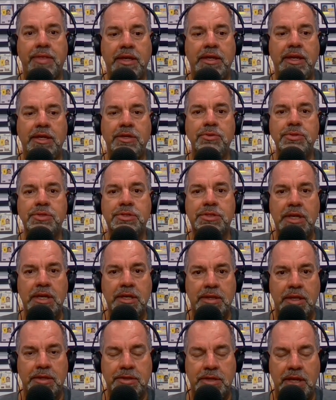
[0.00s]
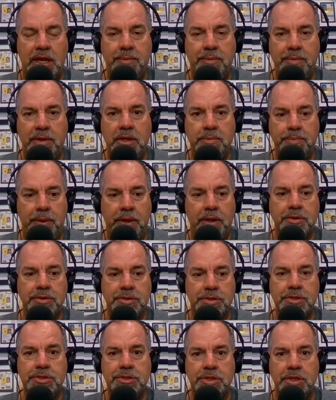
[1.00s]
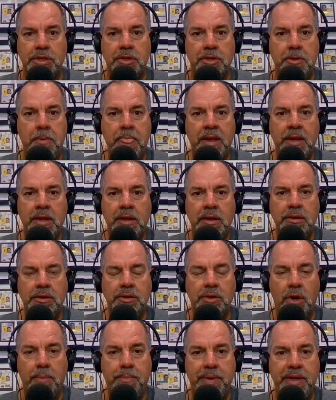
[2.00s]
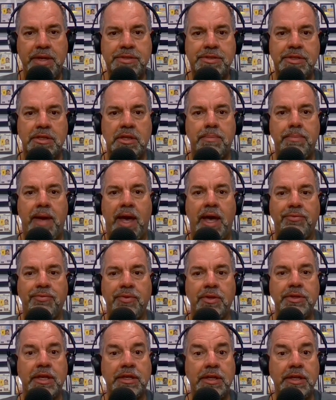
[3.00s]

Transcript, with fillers: They need to see that Damian Pierce is still, you know, a beast in the backfield.